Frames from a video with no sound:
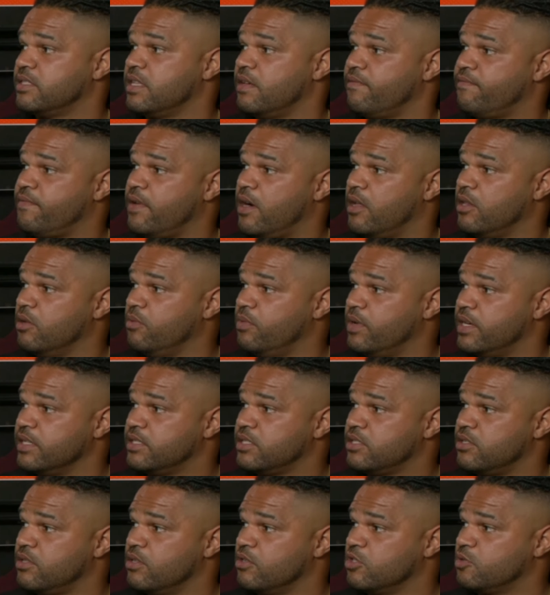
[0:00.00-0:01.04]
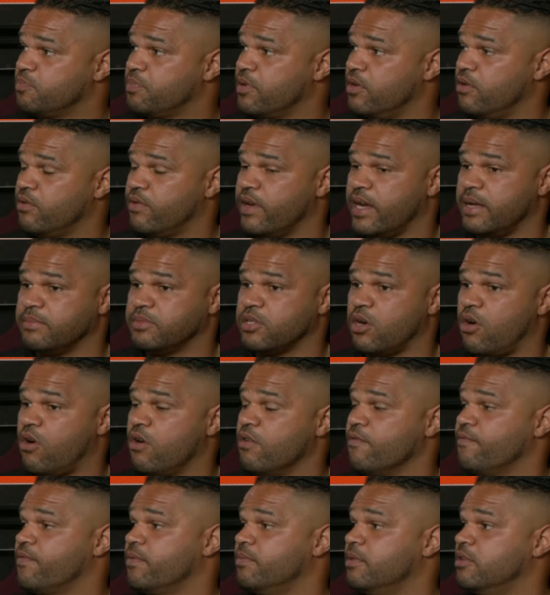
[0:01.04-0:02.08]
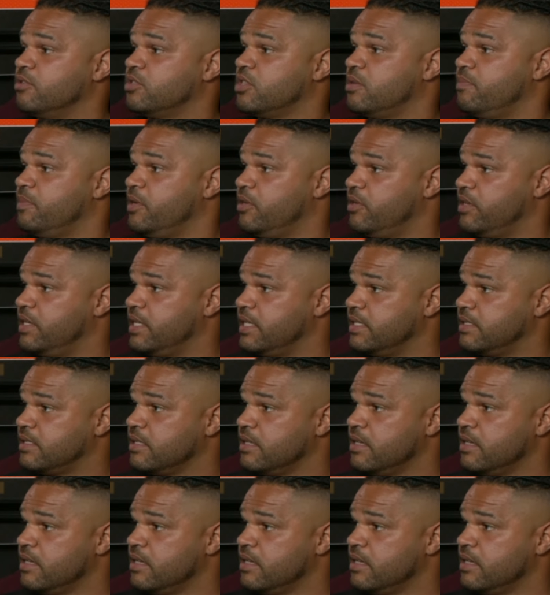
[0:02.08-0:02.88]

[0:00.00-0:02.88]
that follow us to those programs aren't from those communities.